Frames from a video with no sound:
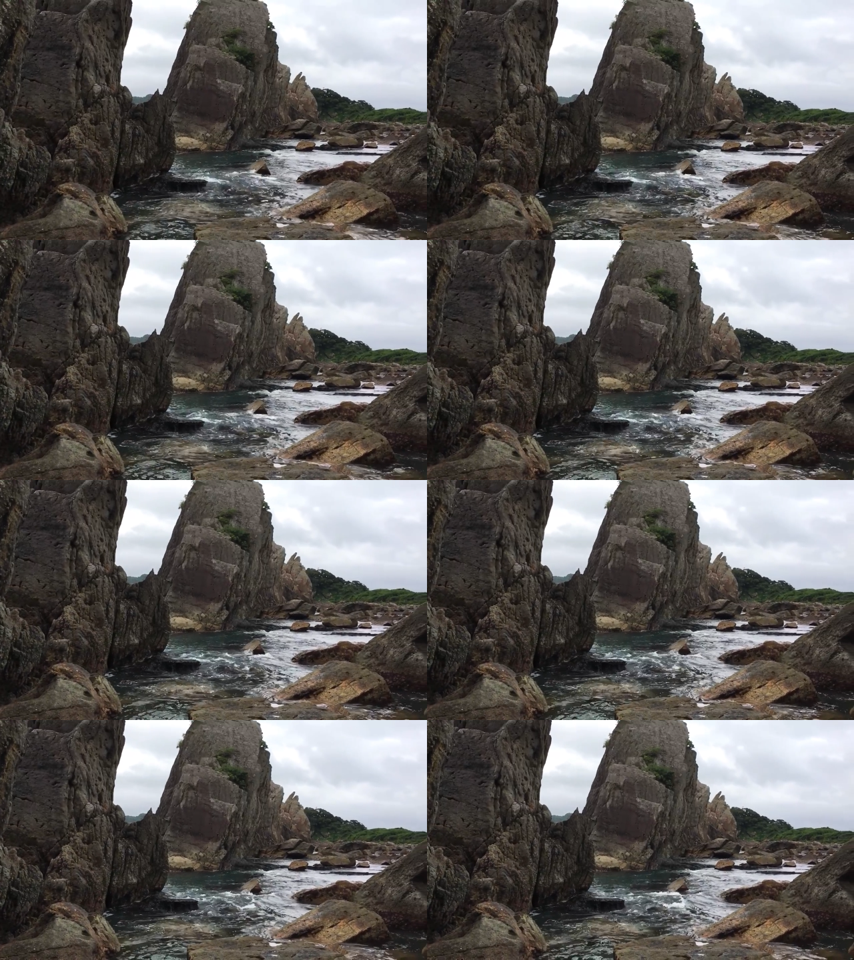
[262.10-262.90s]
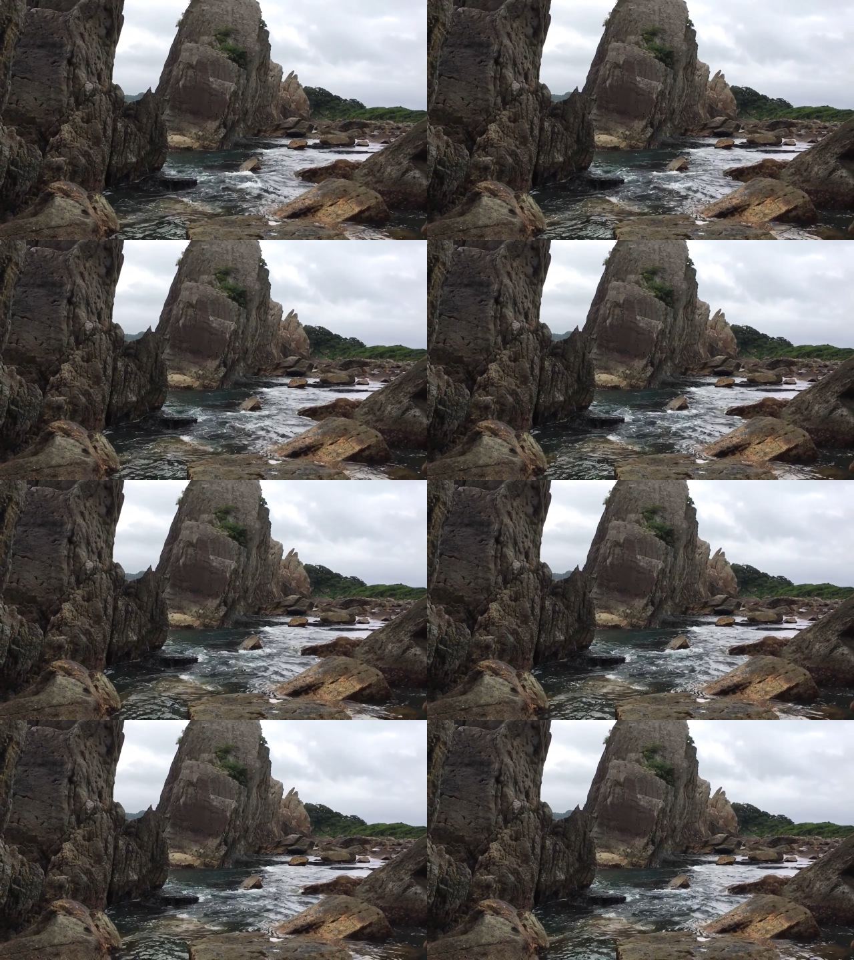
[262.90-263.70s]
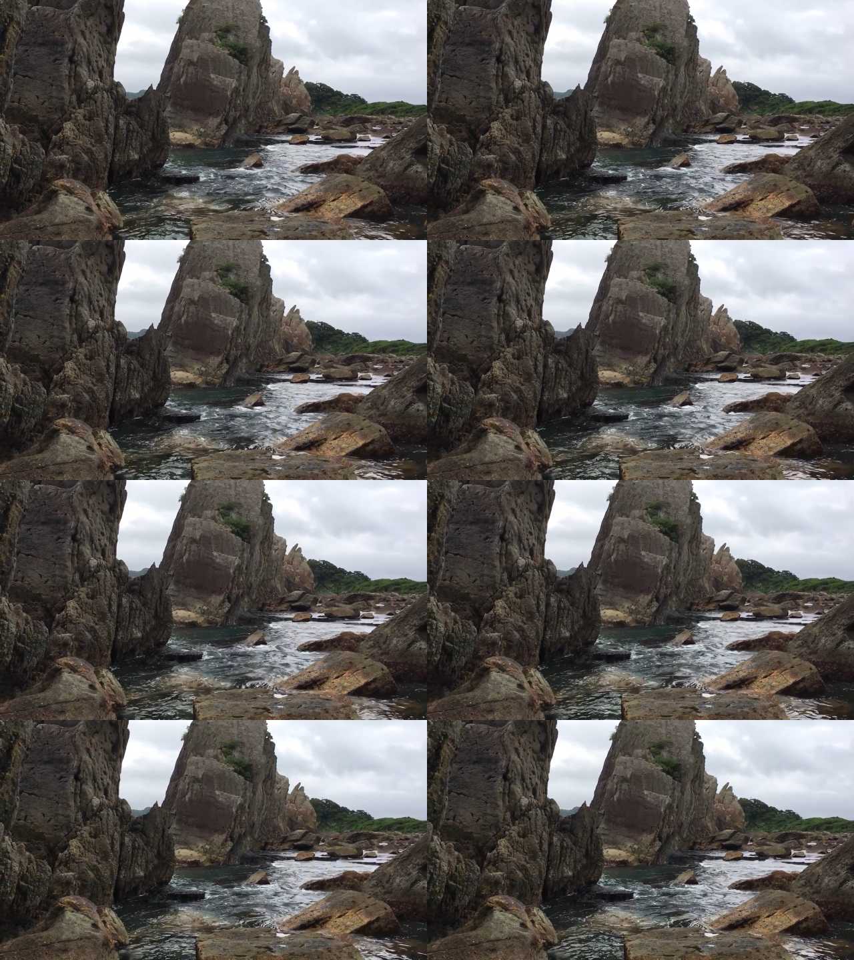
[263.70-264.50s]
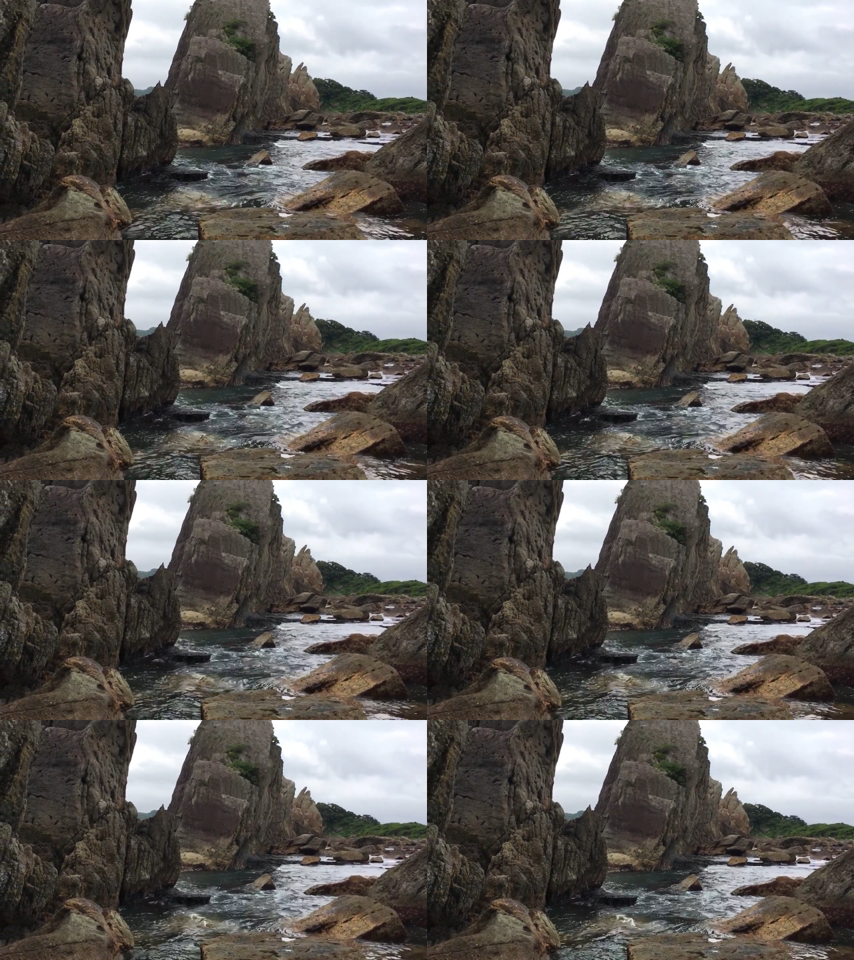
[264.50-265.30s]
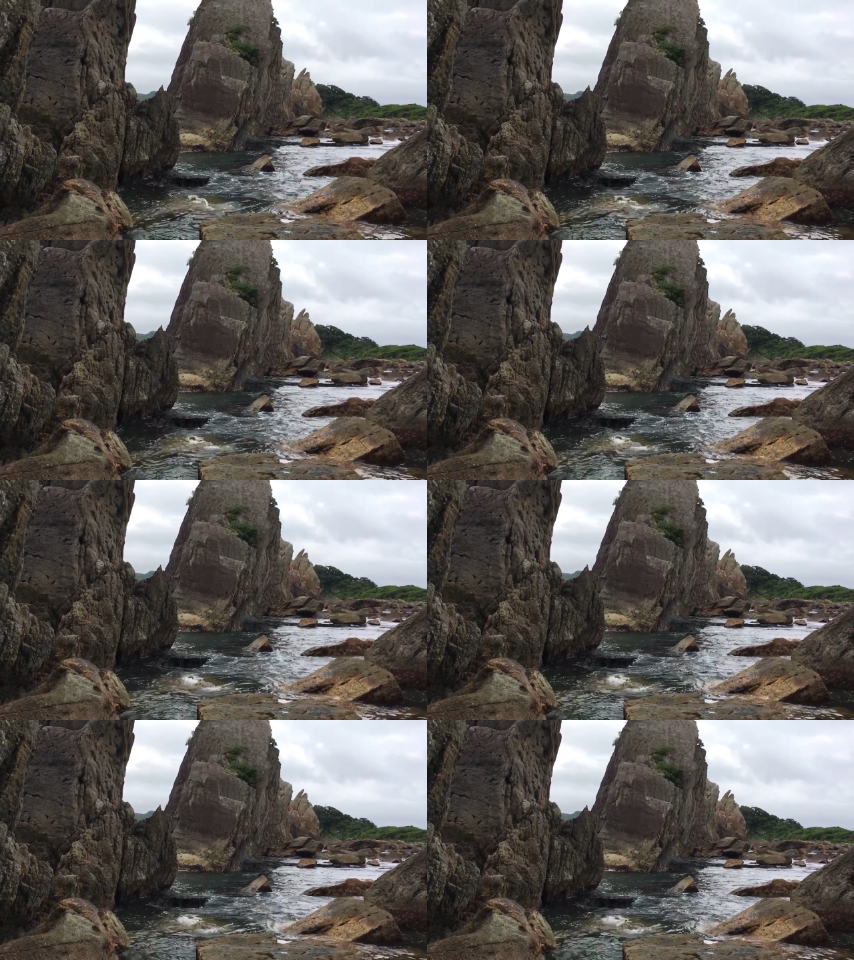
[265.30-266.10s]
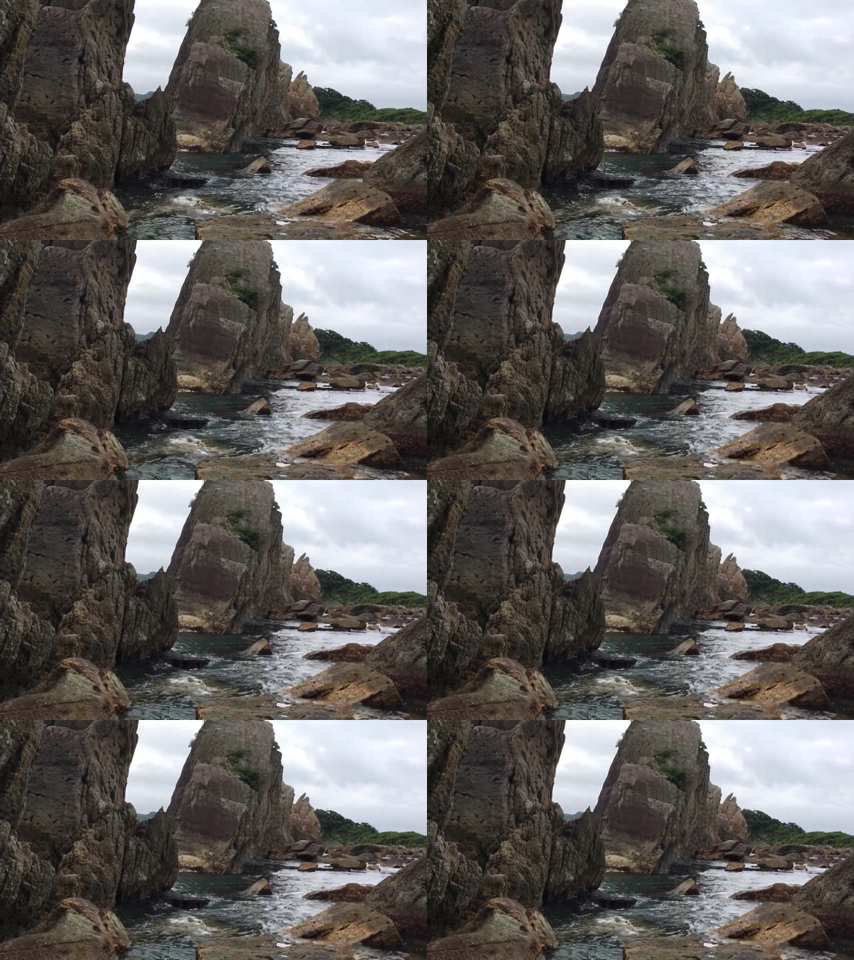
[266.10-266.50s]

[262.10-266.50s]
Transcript: [unreadable: no face in view]